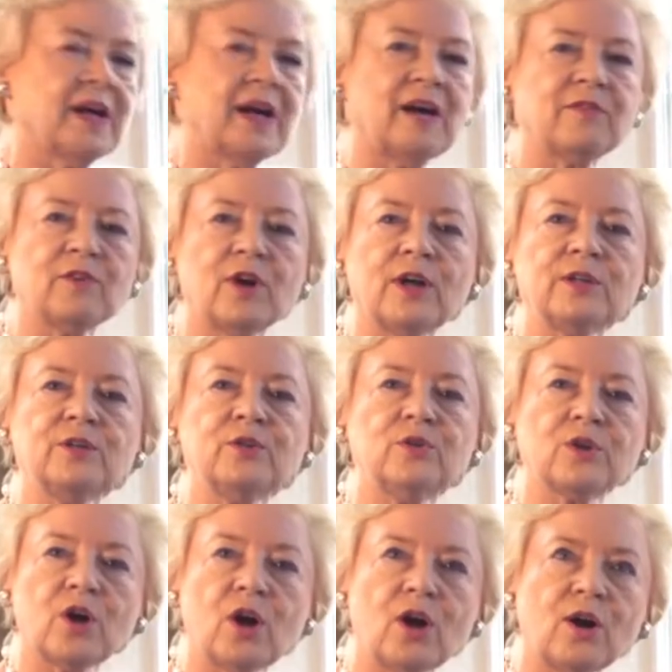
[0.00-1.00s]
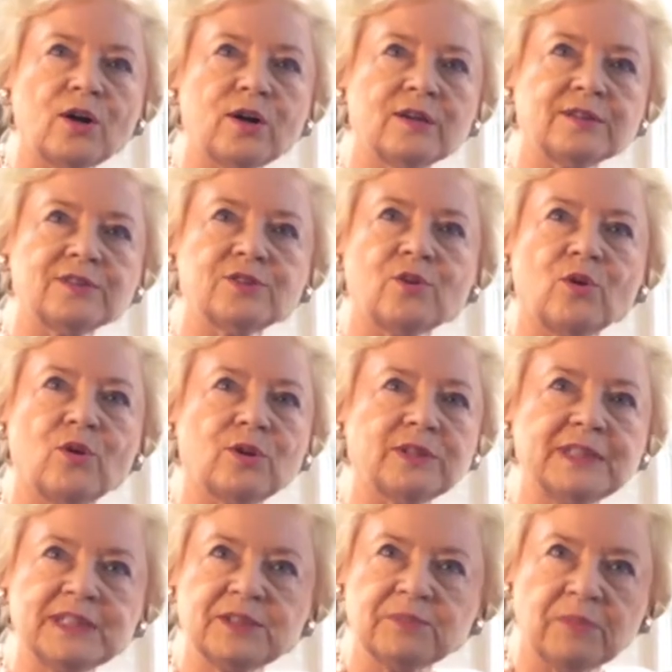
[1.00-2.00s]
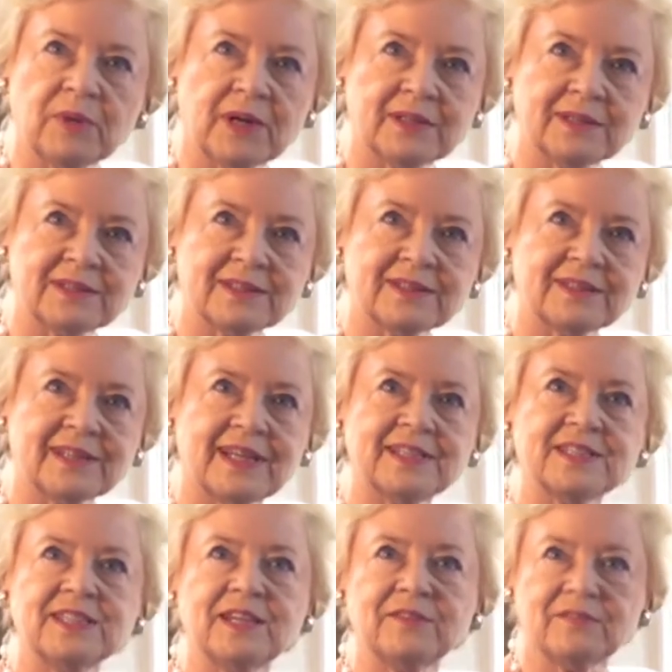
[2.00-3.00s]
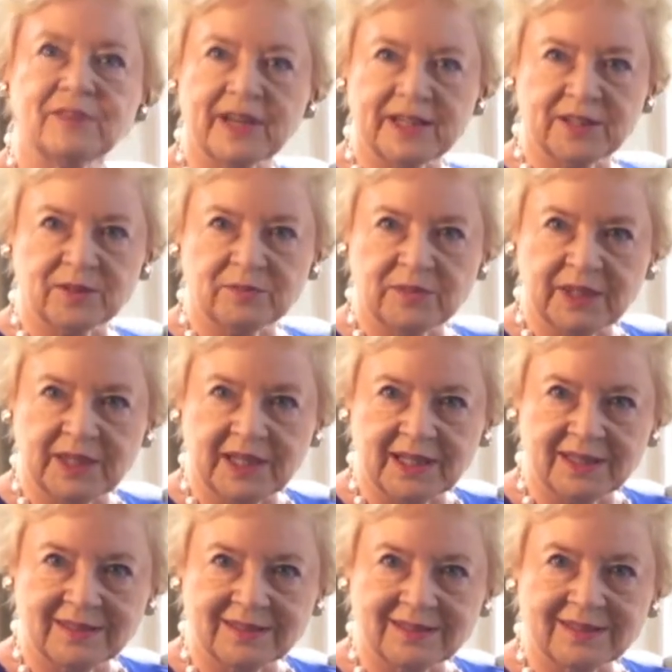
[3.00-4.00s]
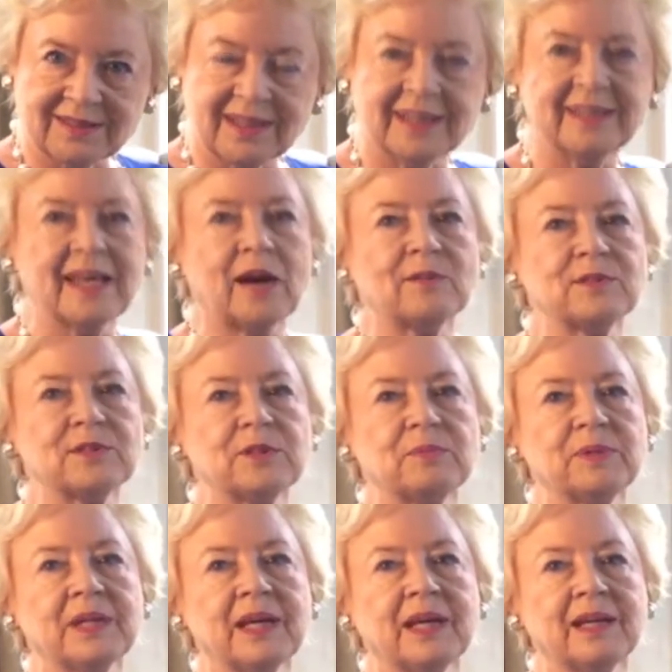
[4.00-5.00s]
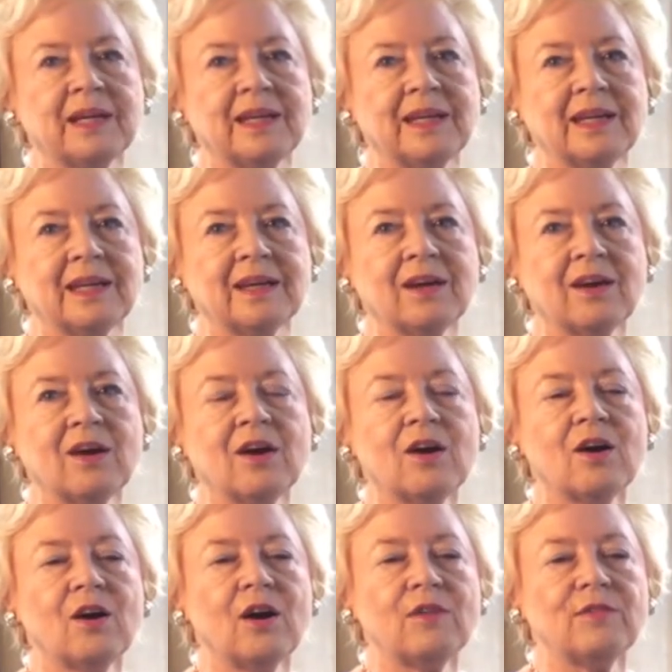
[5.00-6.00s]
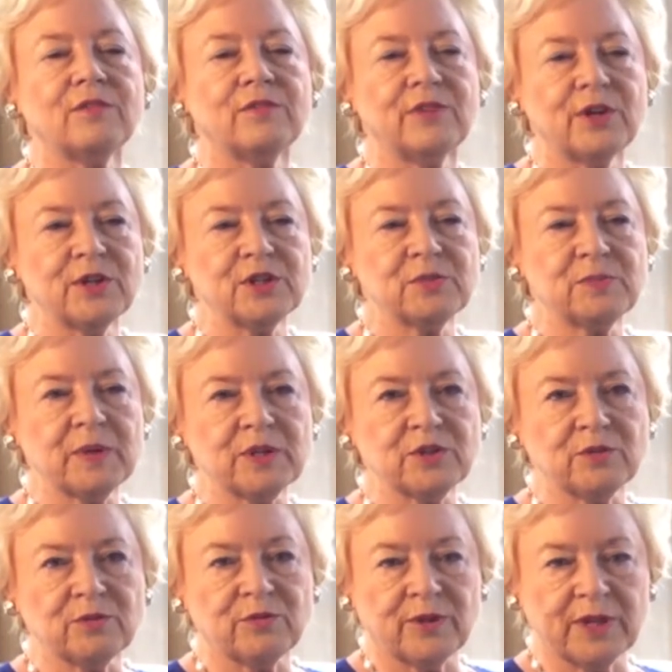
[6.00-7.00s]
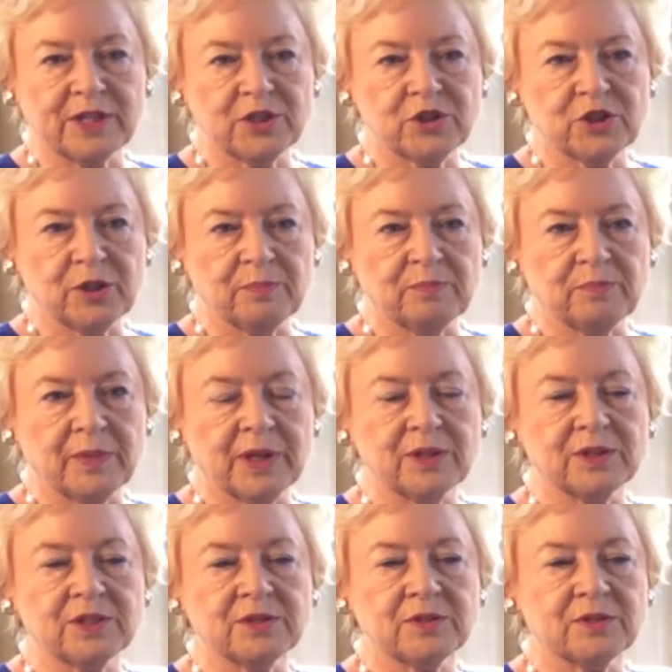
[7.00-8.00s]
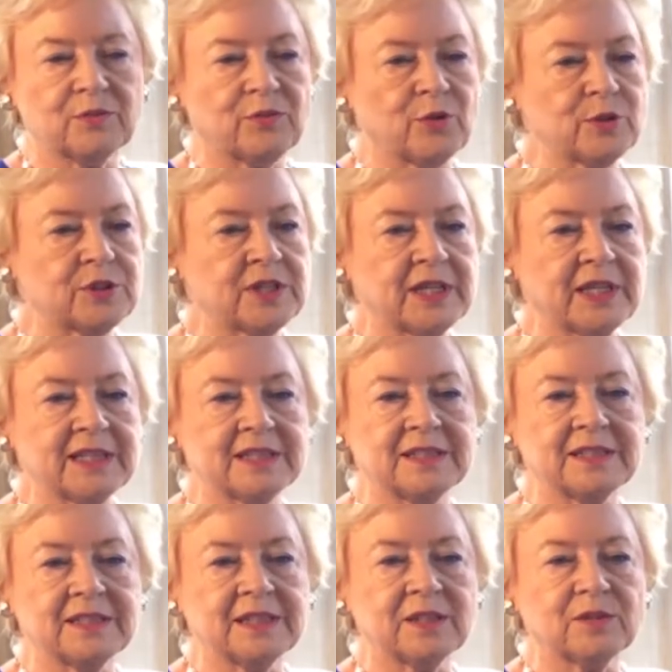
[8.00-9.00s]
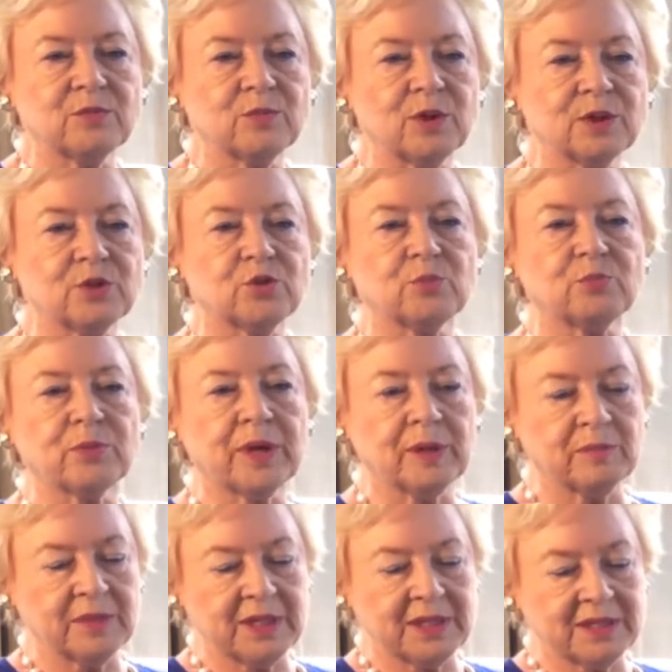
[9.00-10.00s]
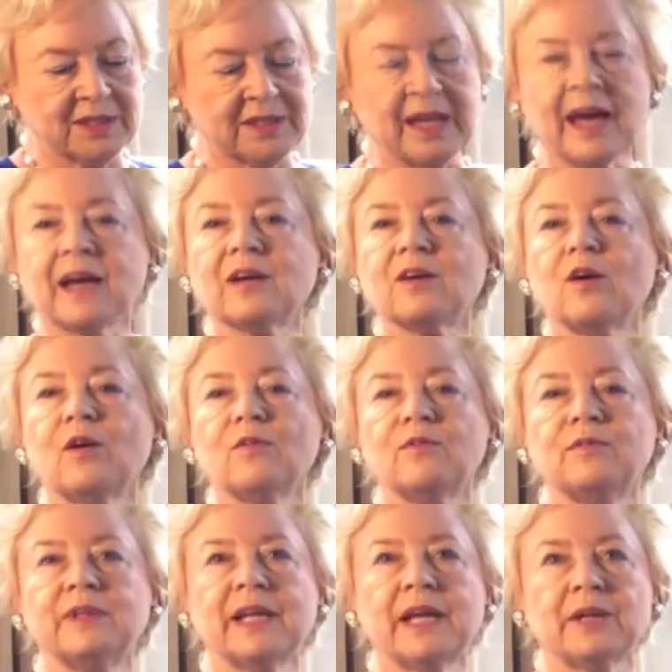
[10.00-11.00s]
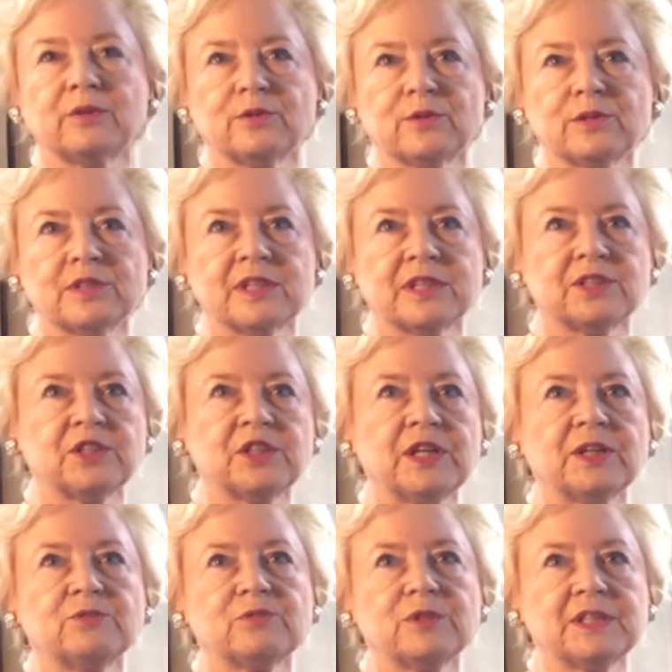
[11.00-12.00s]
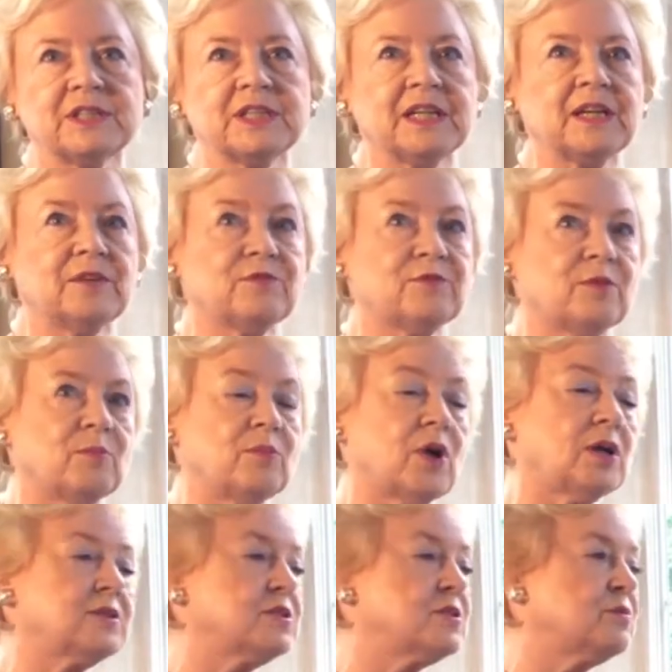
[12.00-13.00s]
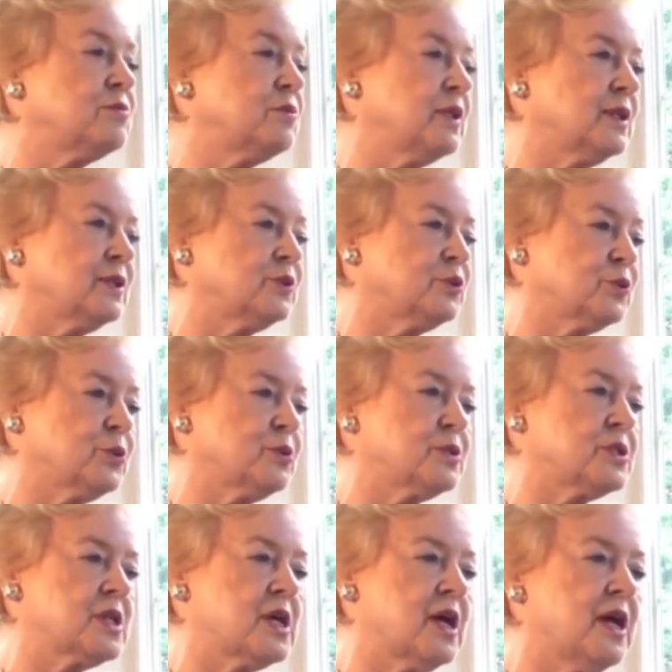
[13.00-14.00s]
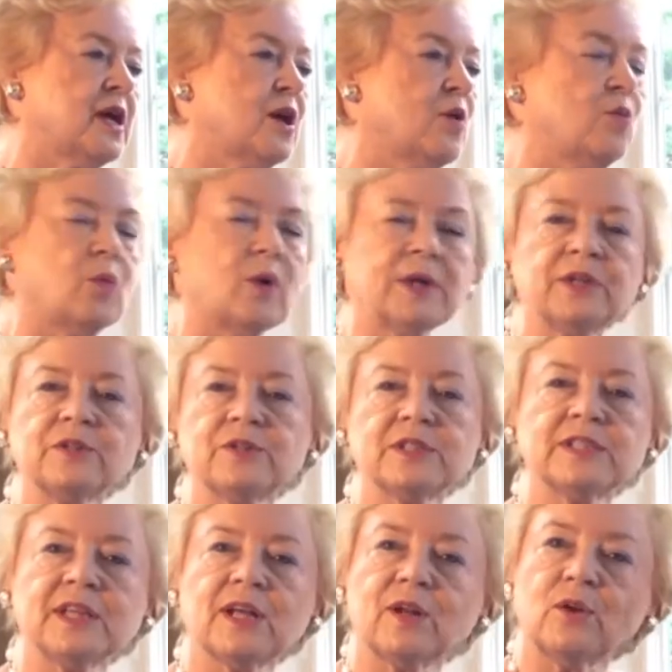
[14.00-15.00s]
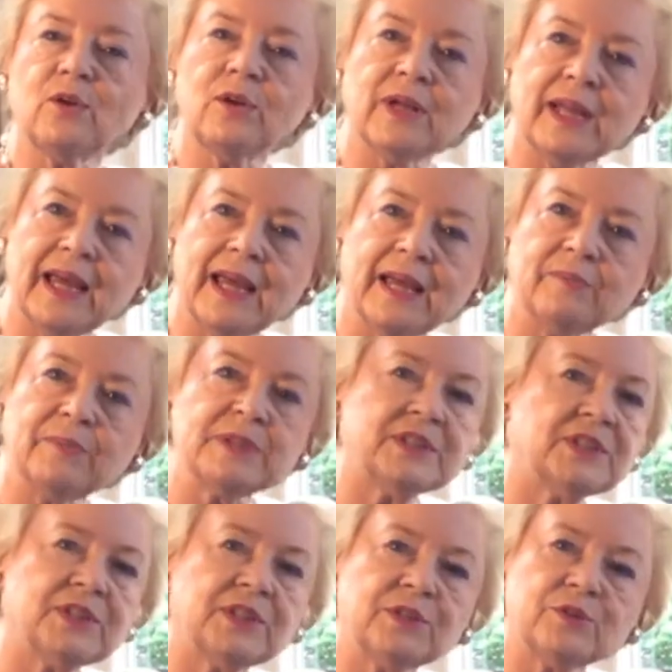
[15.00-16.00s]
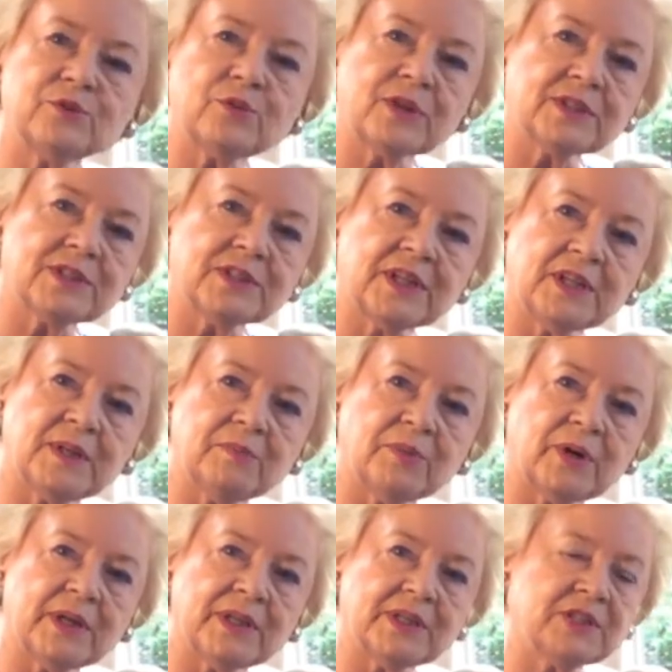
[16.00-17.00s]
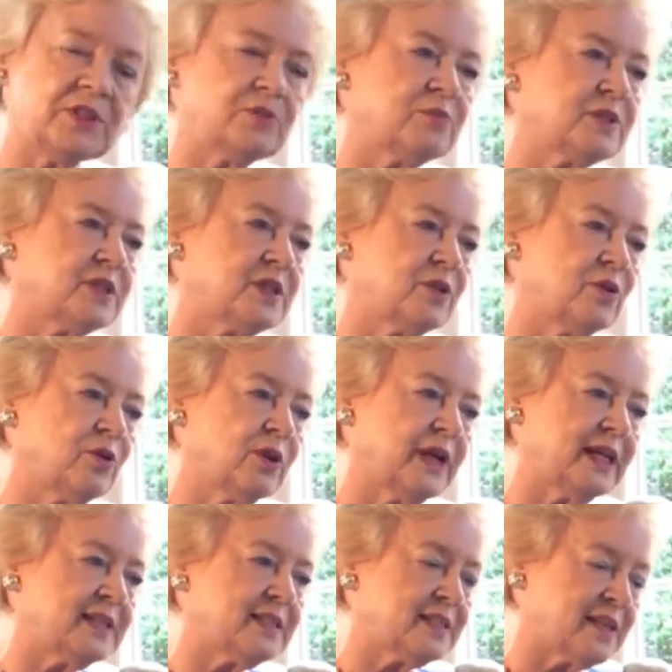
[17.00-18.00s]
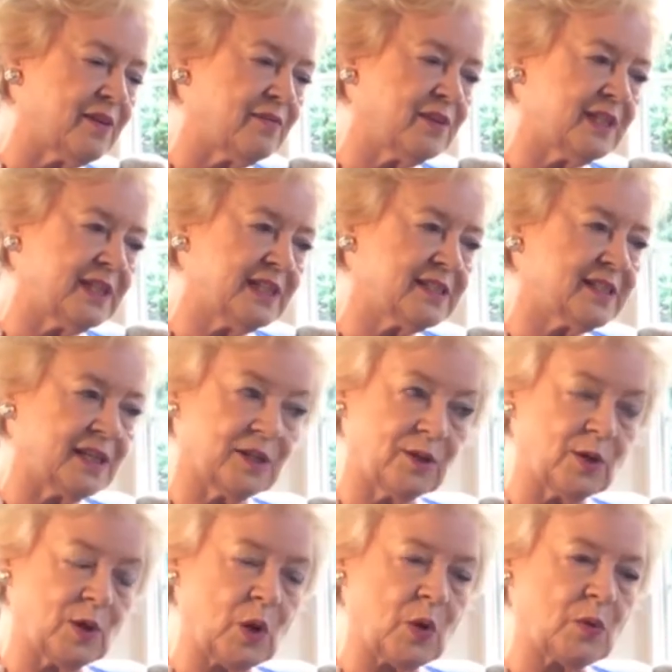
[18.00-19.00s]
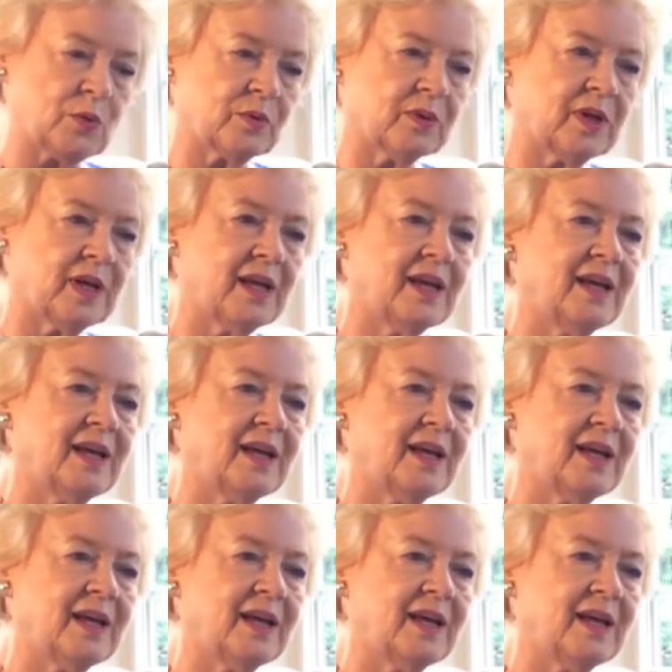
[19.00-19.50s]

I've gotten your cards all these months," and she invited me in. And that was the beginning of a very special friendship. And the first thing she did was to bring me a stack of letters that she had received from lots of realtors wanting to sell her land, but she didn't trust anybody. She was in her late 70s and alone.